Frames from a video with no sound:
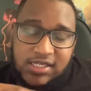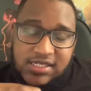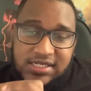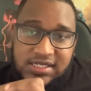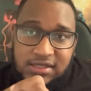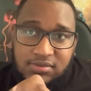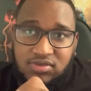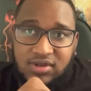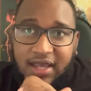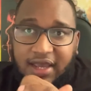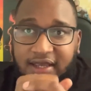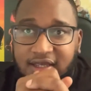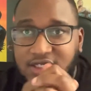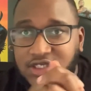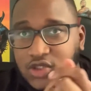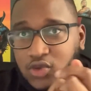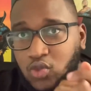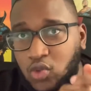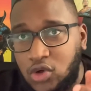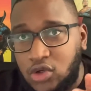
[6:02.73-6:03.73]
seems like
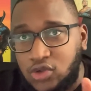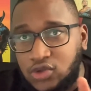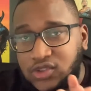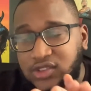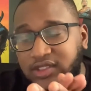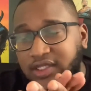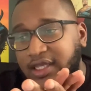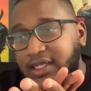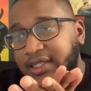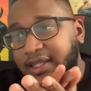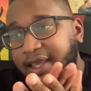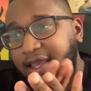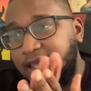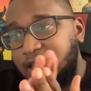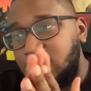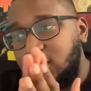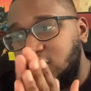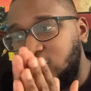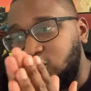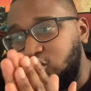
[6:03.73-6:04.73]
it's one of those things
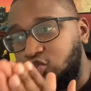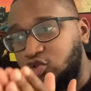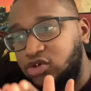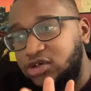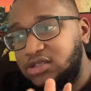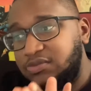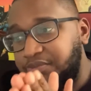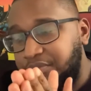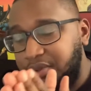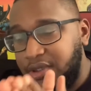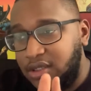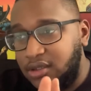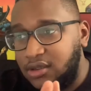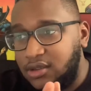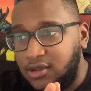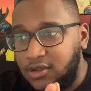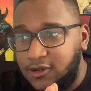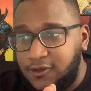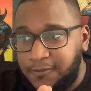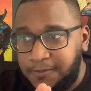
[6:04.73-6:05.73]
that Jordan
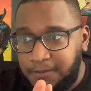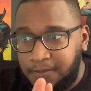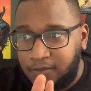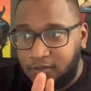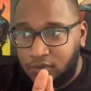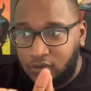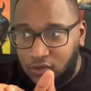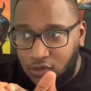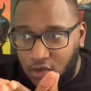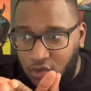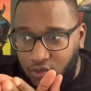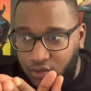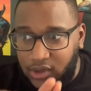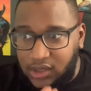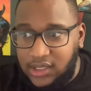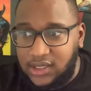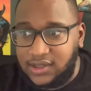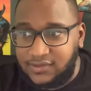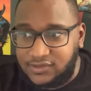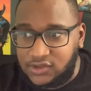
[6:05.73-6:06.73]
Peele
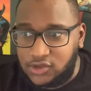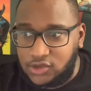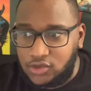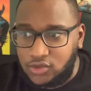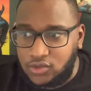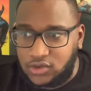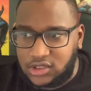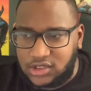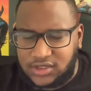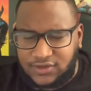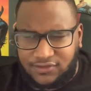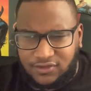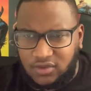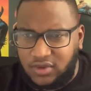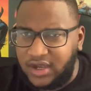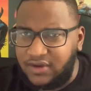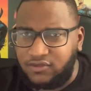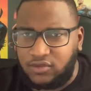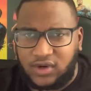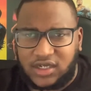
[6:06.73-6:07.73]
really love to do, because if you
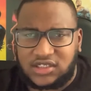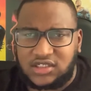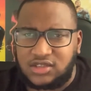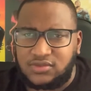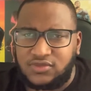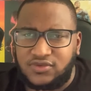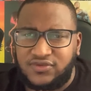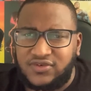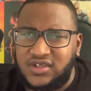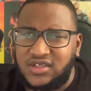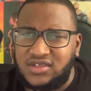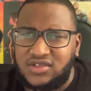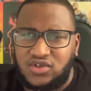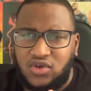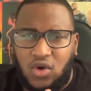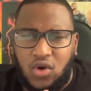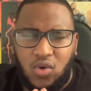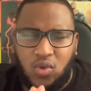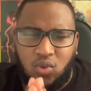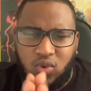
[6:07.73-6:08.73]
ever watch this movie, it's
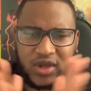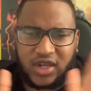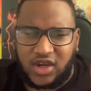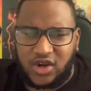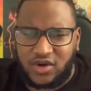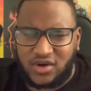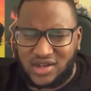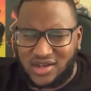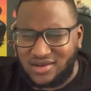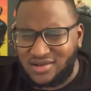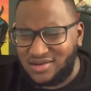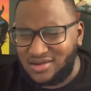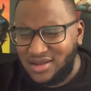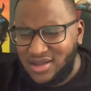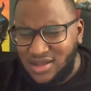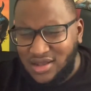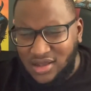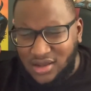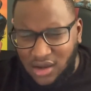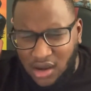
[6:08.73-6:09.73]
all weird and
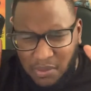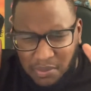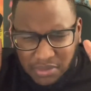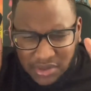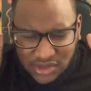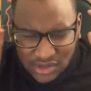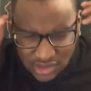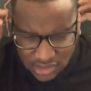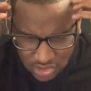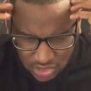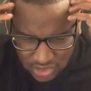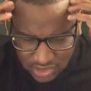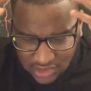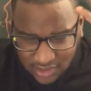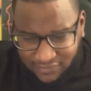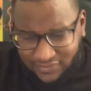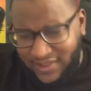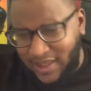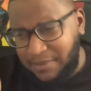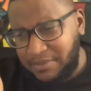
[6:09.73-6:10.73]
a bunch of
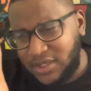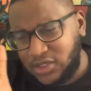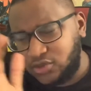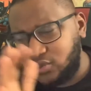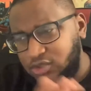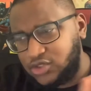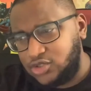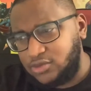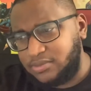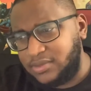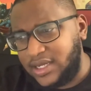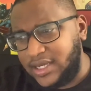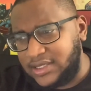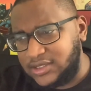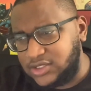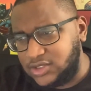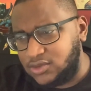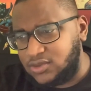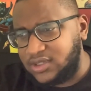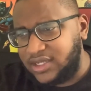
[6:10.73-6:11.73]
stuff that mess with your mind.
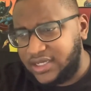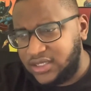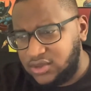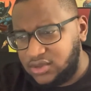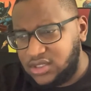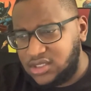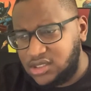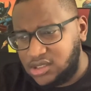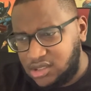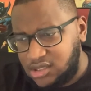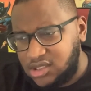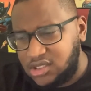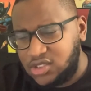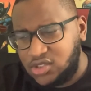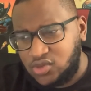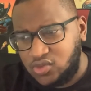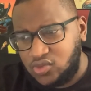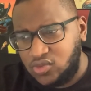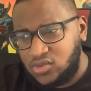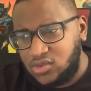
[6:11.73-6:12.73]
So that this is
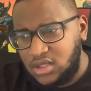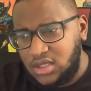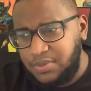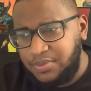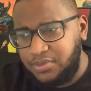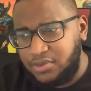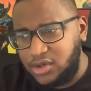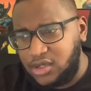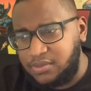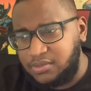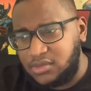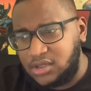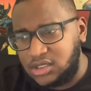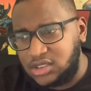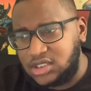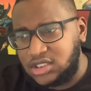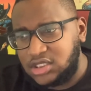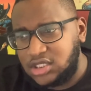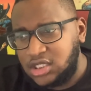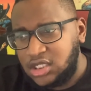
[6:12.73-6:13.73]
pretty
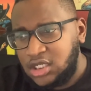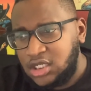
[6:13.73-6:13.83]
much